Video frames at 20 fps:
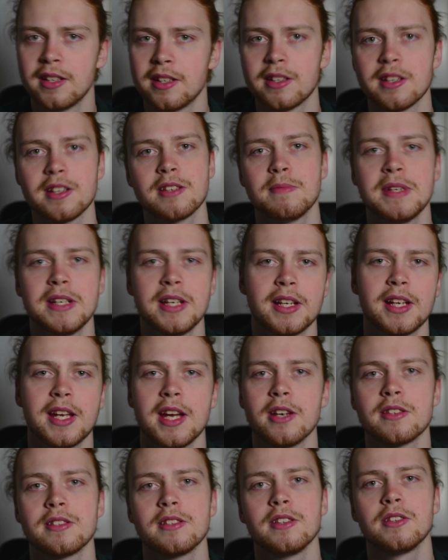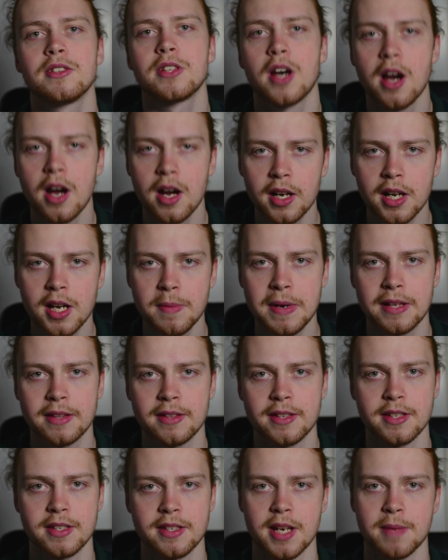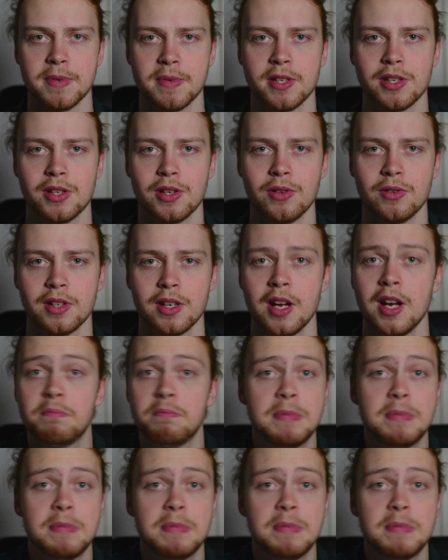doesn't mean I can't still talk about this episode,